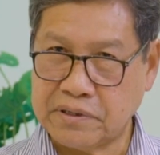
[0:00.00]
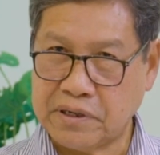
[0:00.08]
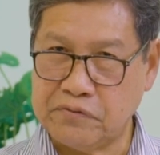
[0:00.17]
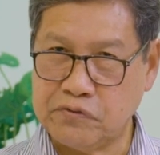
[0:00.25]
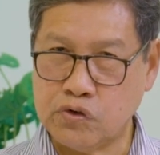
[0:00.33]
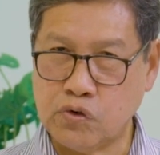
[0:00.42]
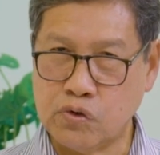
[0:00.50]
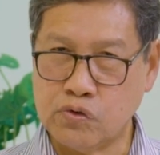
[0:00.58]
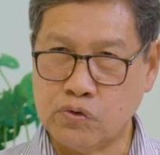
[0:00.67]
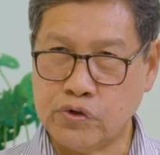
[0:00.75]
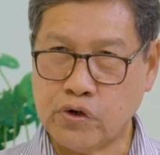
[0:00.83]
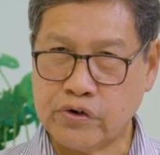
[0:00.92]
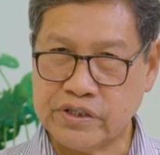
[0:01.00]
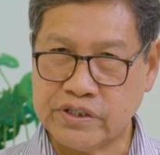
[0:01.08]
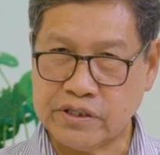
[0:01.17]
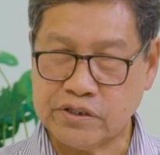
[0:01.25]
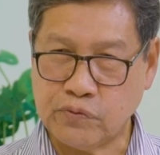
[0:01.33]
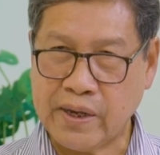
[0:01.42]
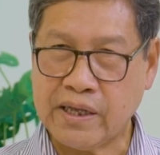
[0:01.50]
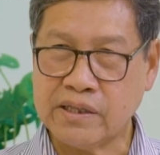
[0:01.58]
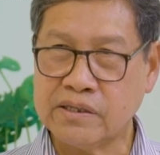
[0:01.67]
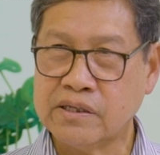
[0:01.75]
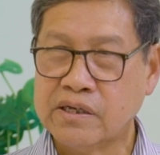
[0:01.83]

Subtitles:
if you don't do your research well,